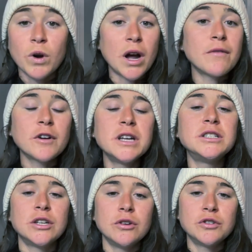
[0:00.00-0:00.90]

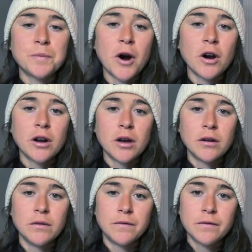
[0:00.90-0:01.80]
recovery is a huge part
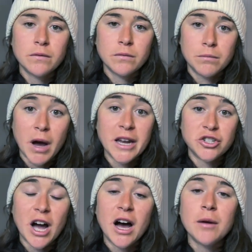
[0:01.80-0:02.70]
of
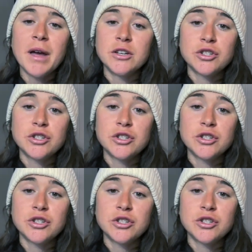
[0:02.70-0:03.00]
my job.